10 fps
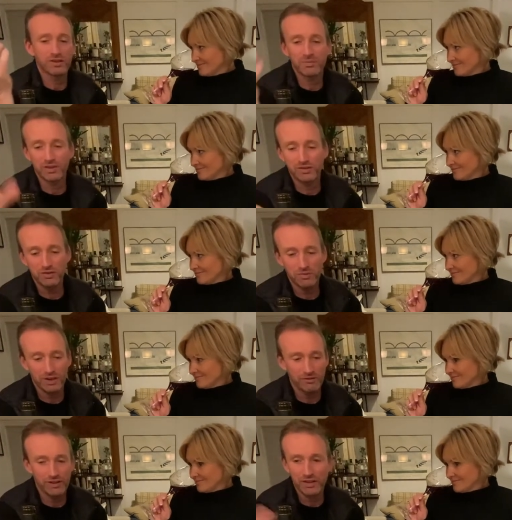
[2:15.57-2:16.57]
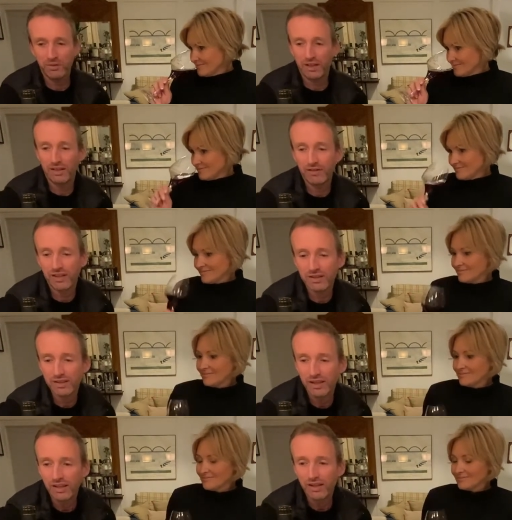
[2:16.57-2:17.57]
Speaker 1: about the Couchois very quickly first.
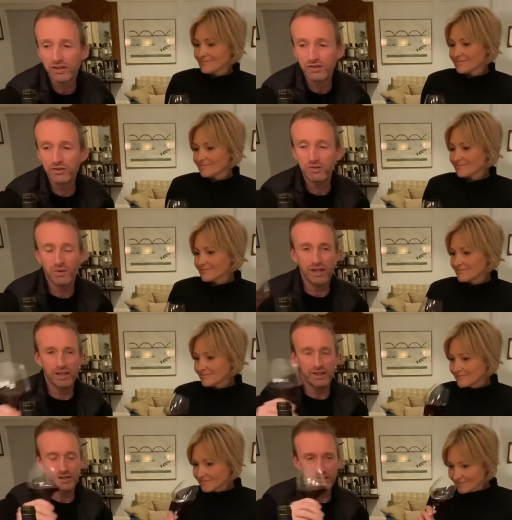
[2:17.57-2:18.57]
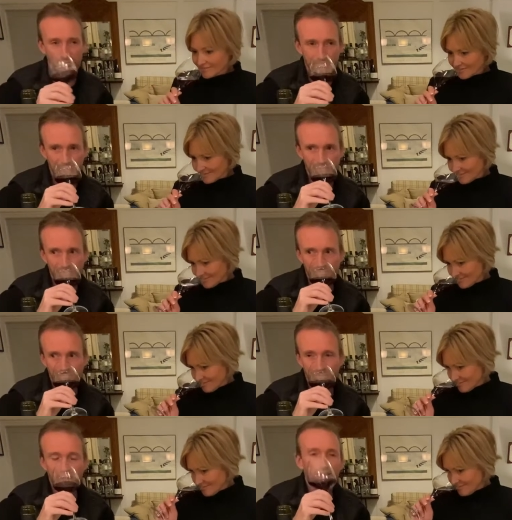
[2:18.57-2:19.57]
Couchois is,
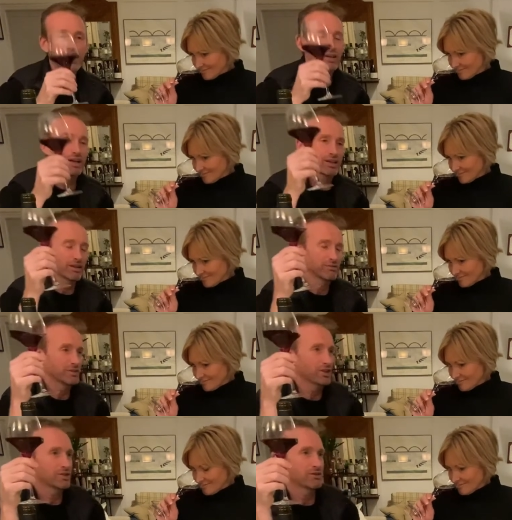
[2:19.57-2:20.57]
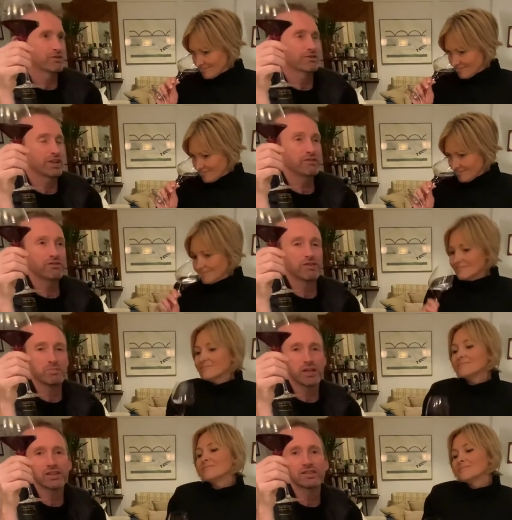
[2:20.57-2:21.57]
and I, you know, even for
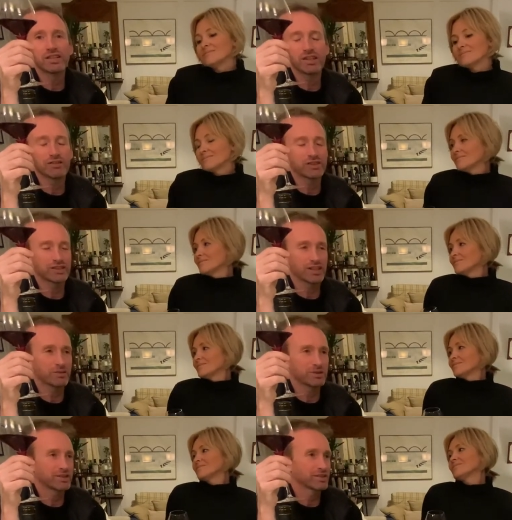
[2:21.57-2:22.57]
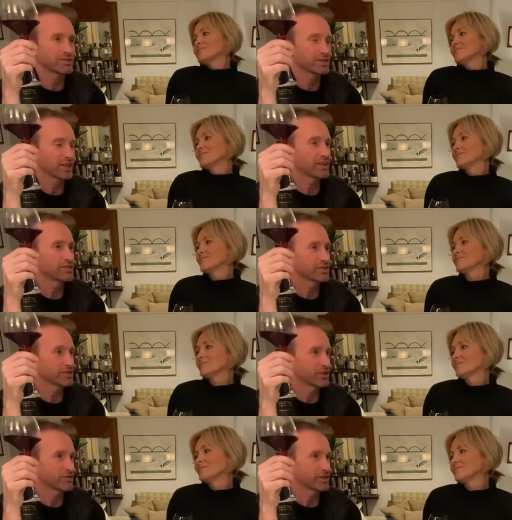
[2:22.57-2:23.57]
Burgundy lovers, I would still say
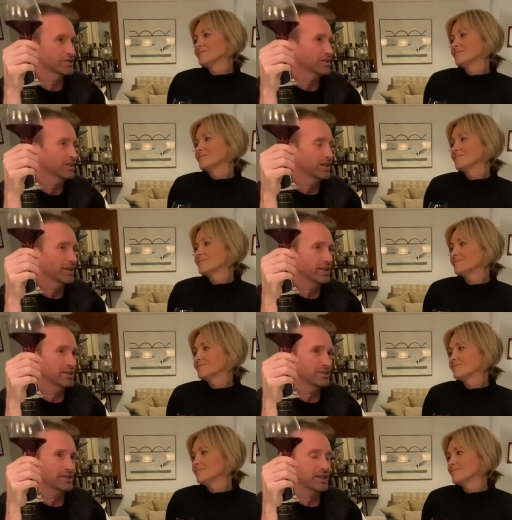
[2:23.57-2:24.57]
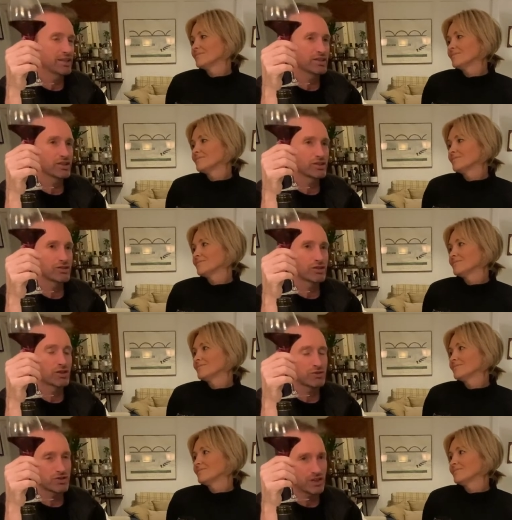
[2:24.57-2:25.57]
undiscovered. It's in the
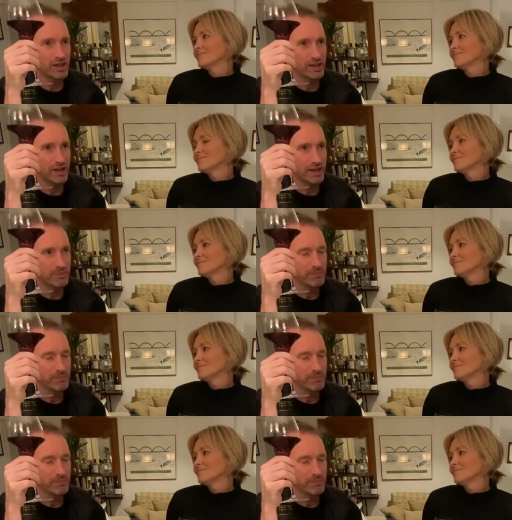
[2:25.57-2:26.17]
Côte Chalonnaise,